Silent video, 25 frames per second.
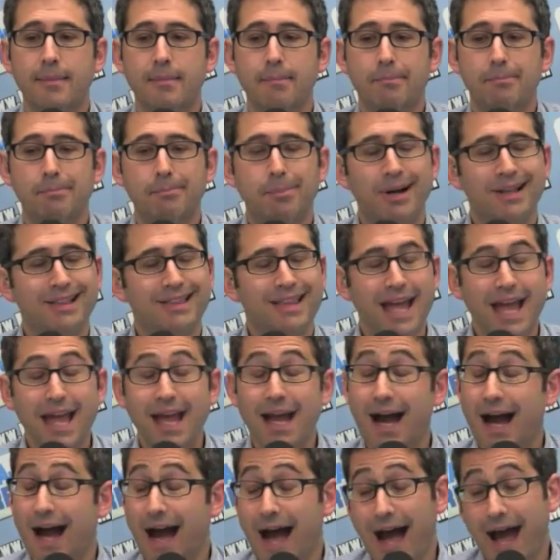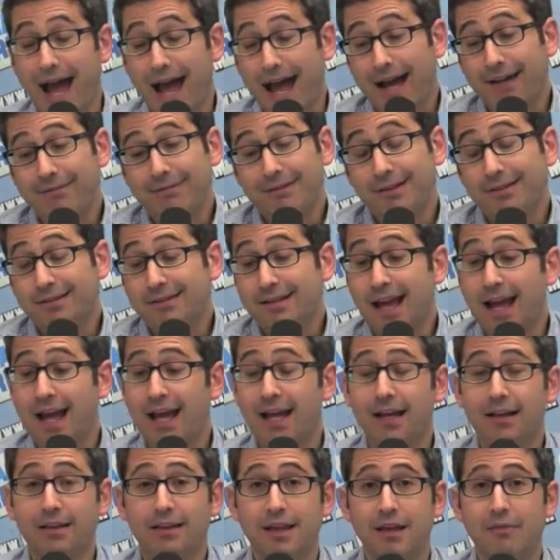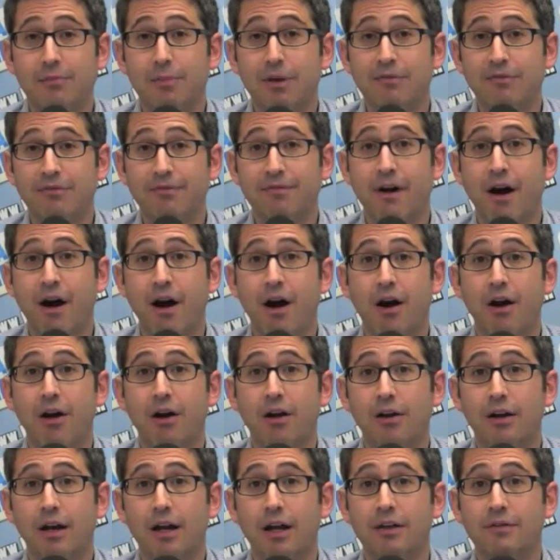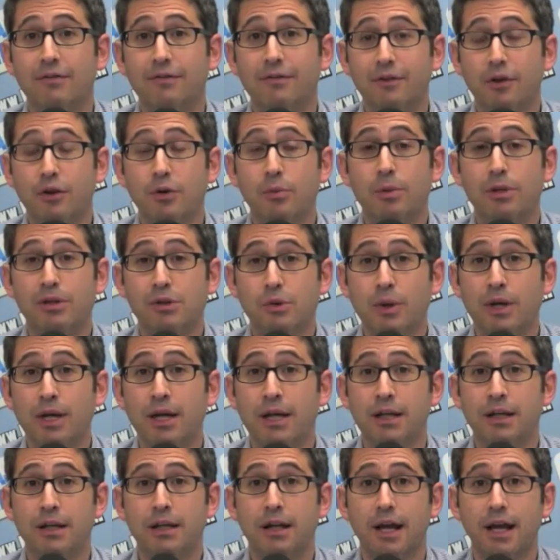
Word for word: But they, I have to say, they've been far and few between.